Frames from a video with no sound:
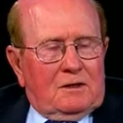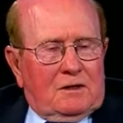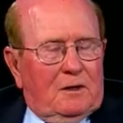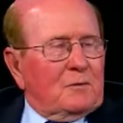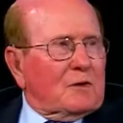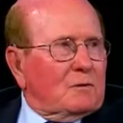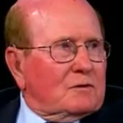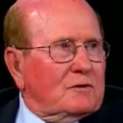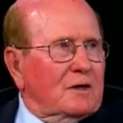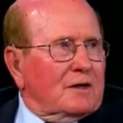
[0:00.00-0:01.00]
company was
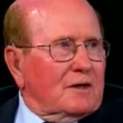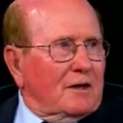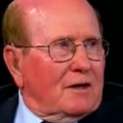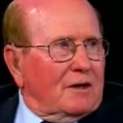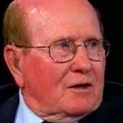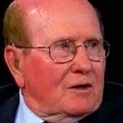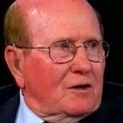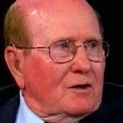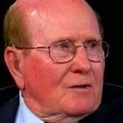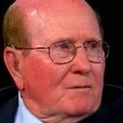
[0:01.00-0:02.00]
dug in on a hill,